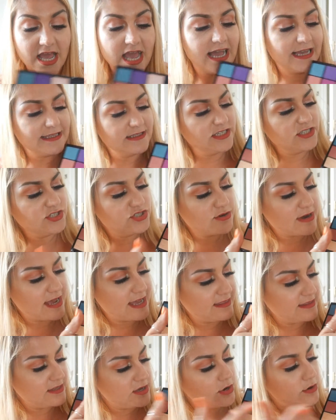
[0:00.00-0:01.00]
I did
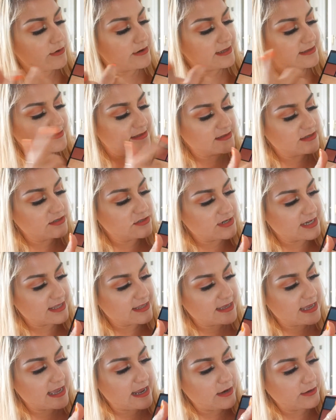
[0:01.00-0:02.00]
try the orange, I did try the
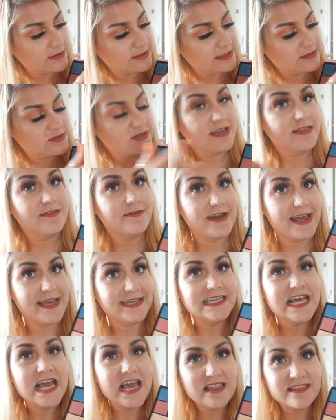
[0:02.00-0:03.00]
yellow, I did try the red.